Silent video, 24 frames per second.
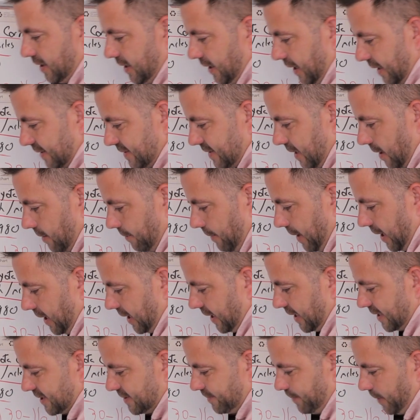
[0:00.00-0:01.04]
is going to make
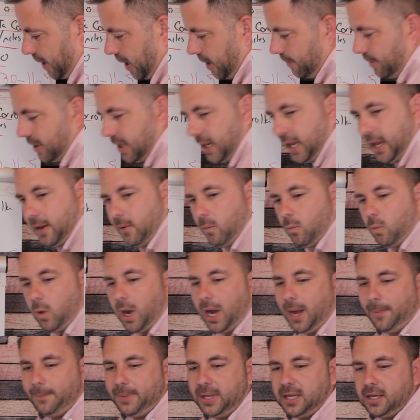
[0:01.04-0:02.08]
his payment a
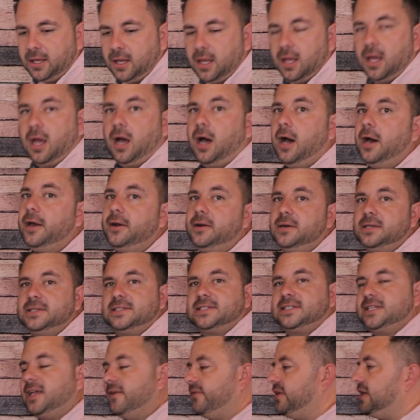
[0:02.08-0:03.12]
whopping
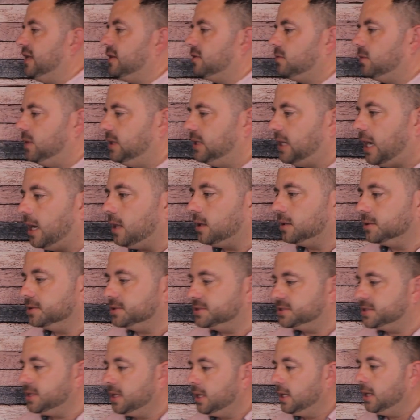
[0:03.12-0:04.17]

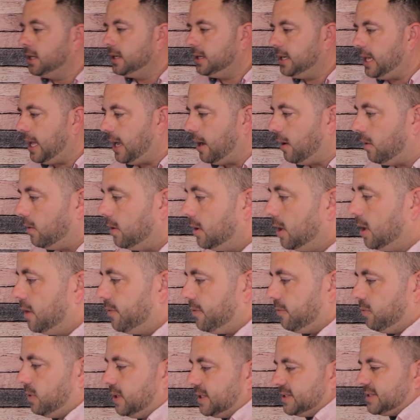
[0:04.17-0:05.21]
$173. Now,
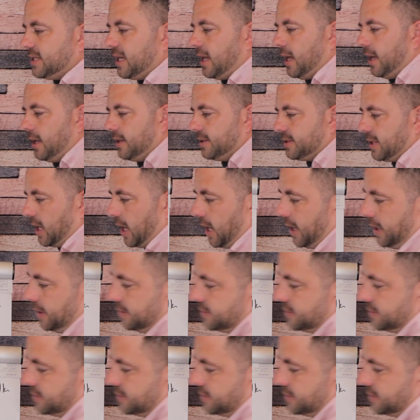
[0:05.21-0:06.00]
the reason I